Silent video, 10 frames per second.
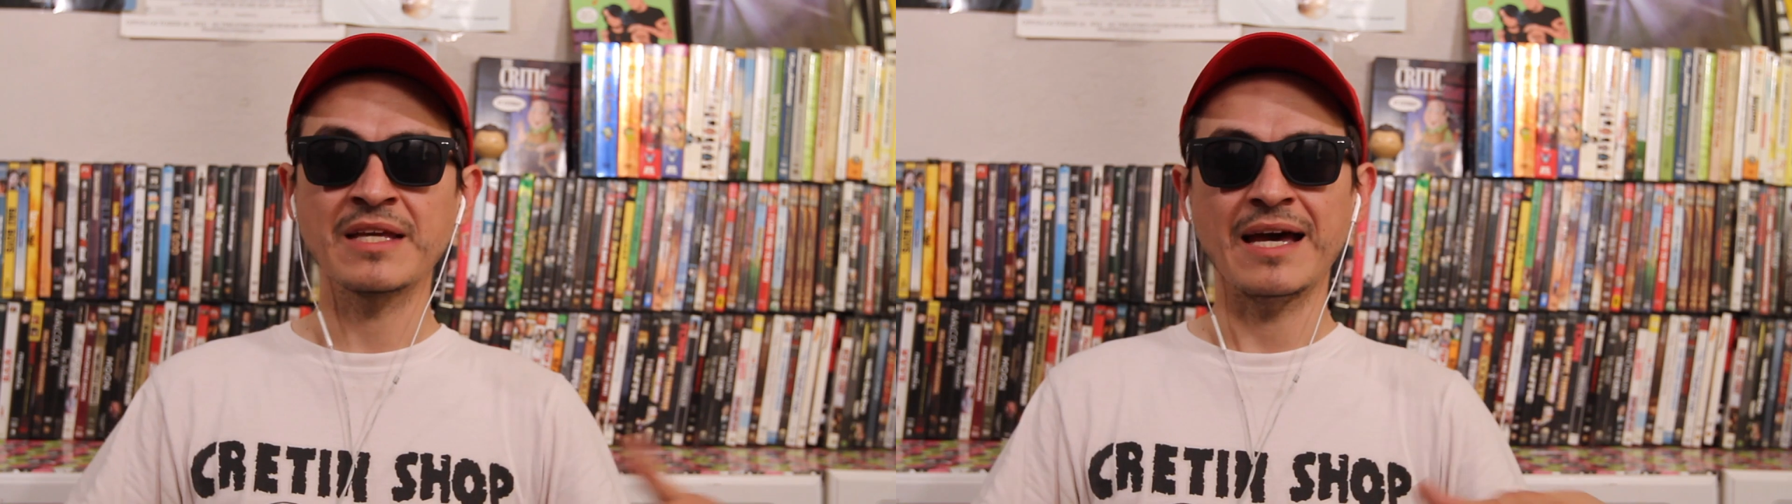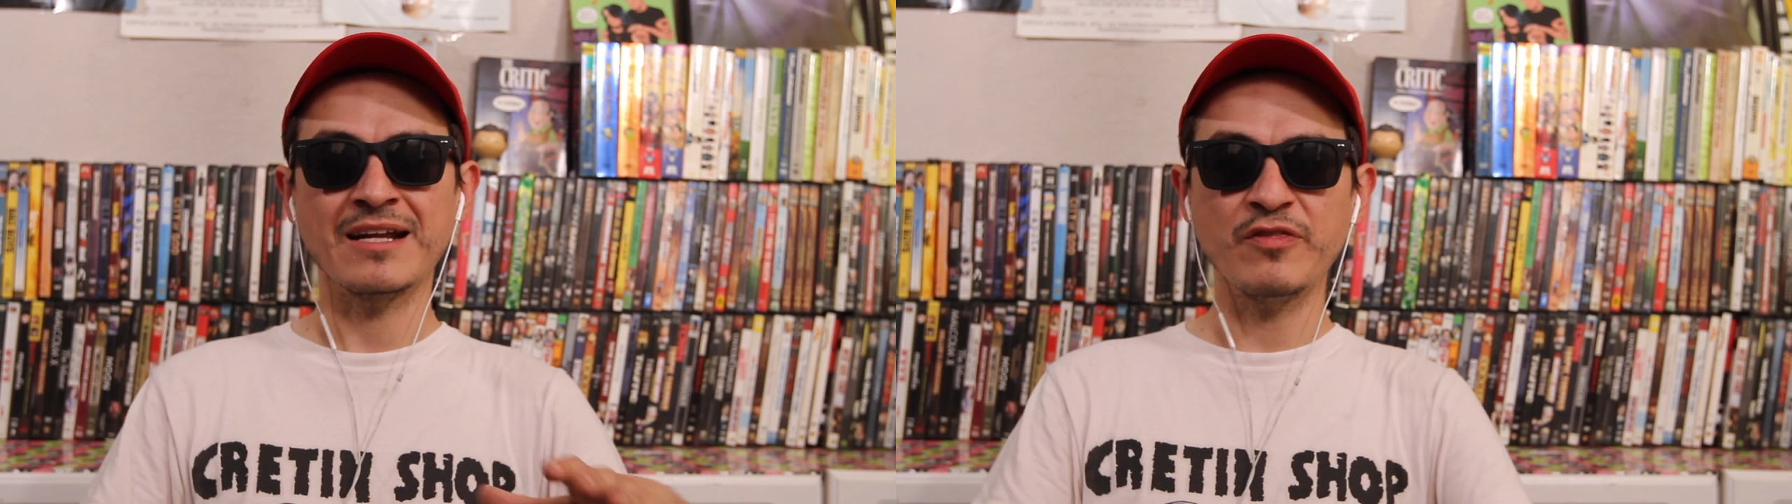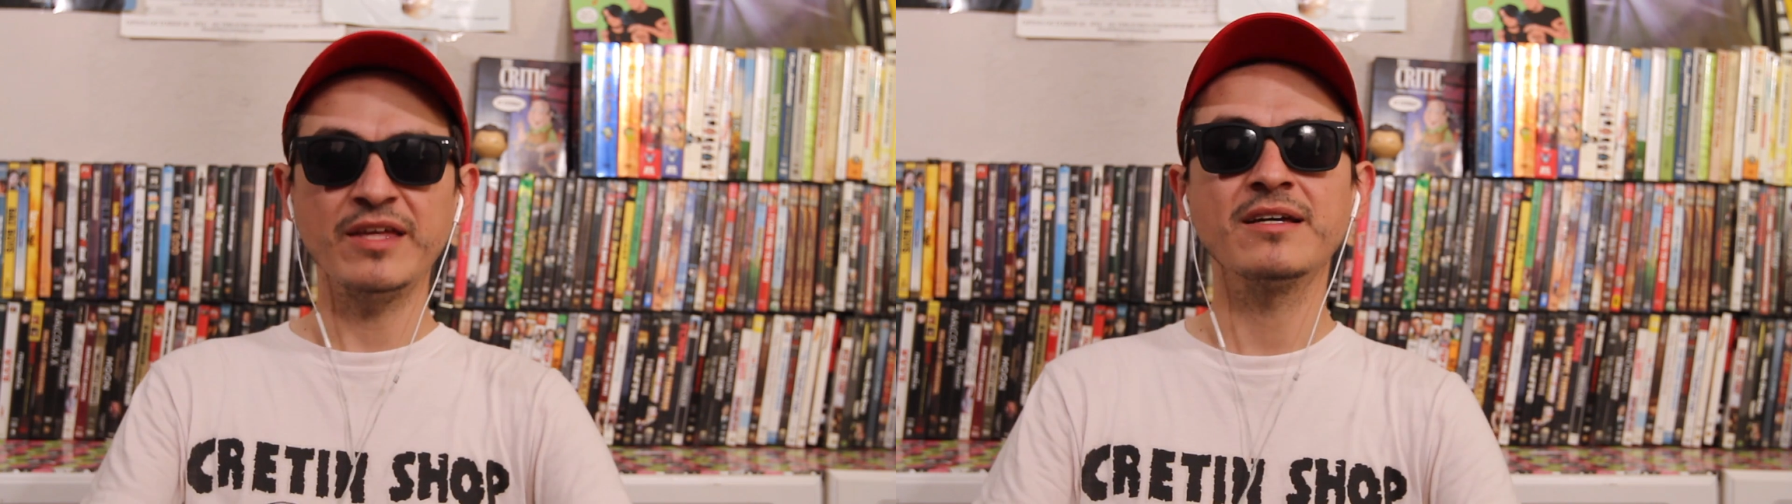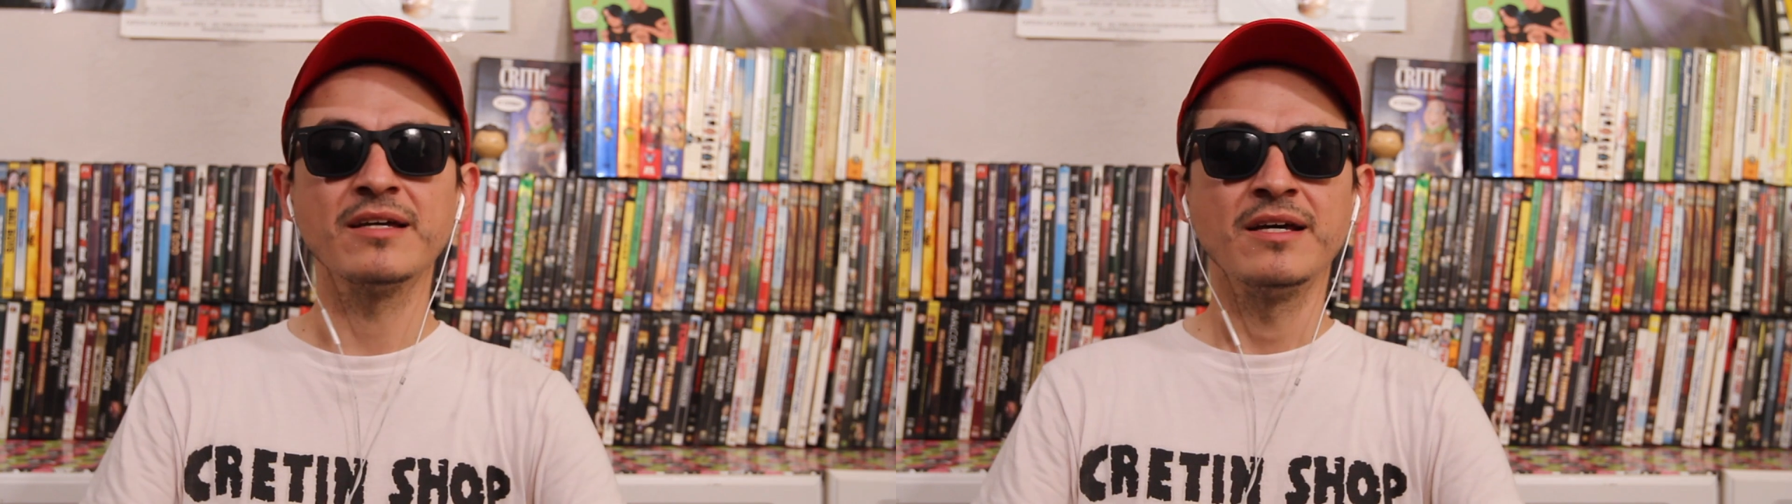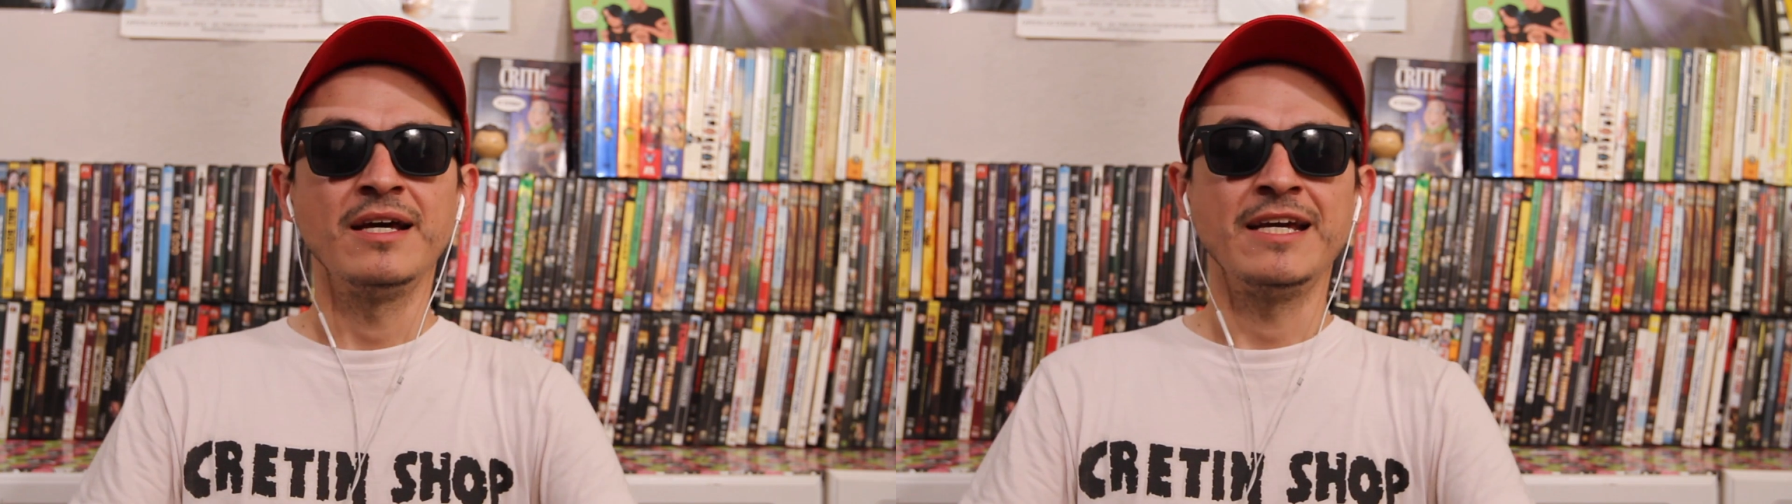And I think
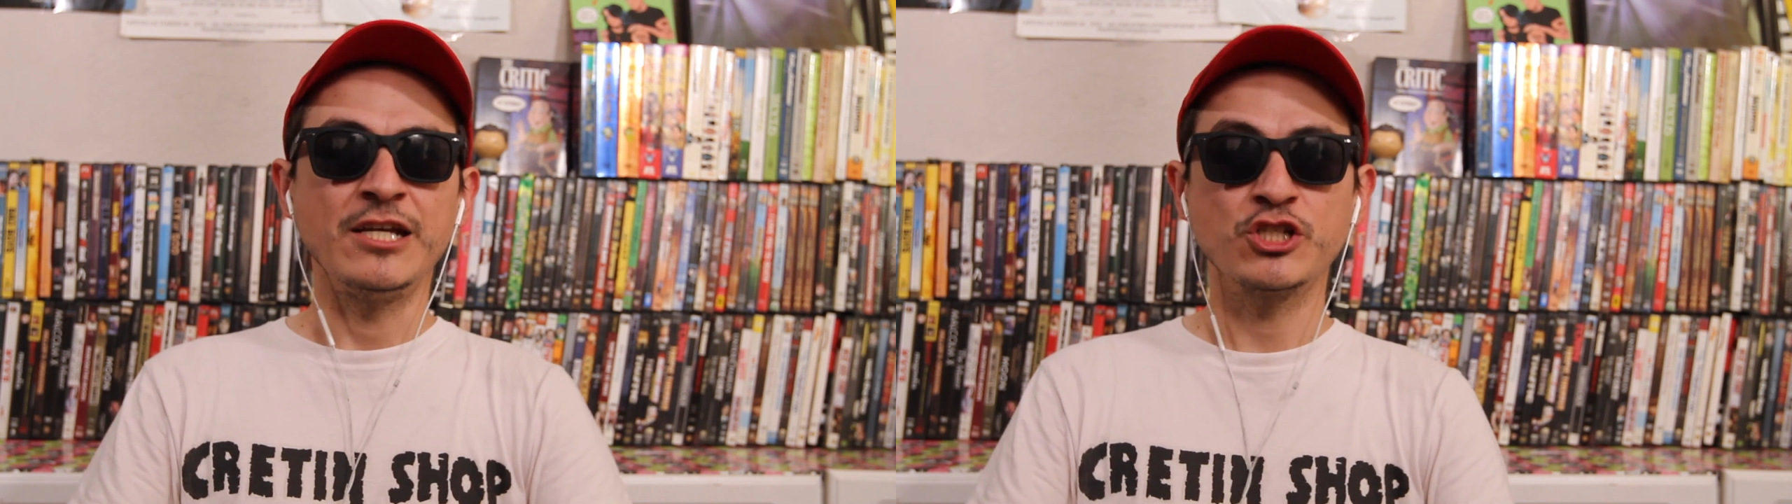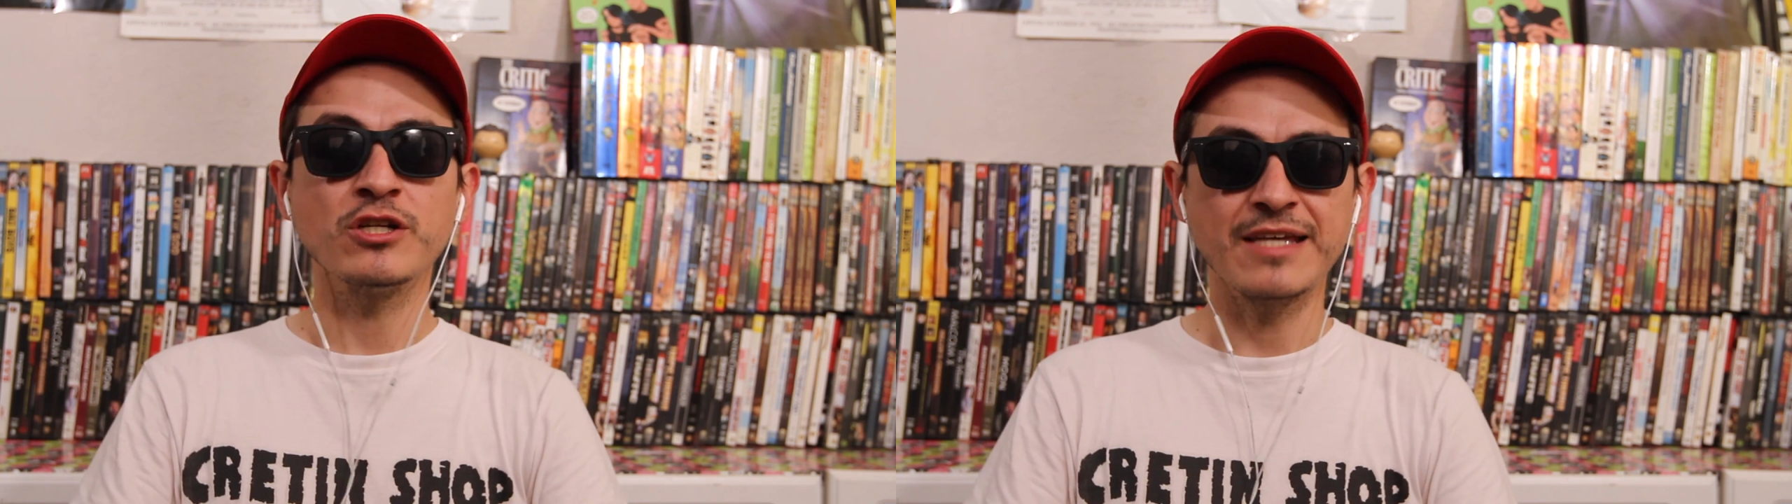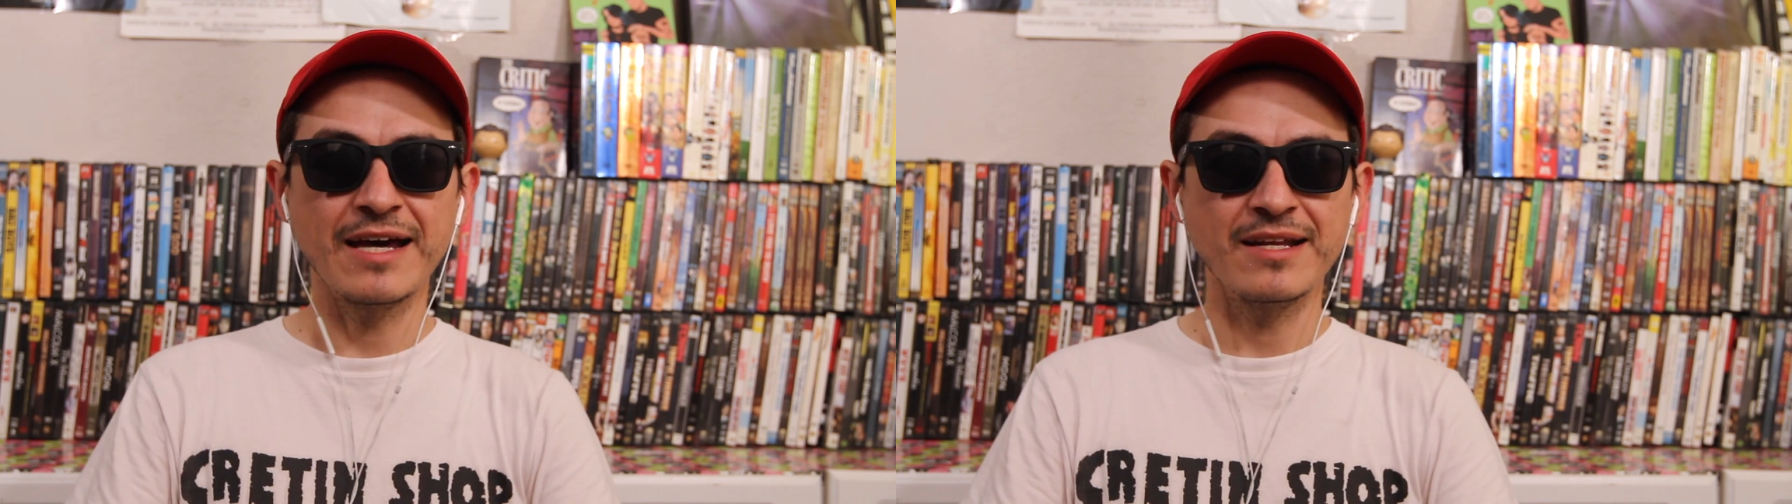he should get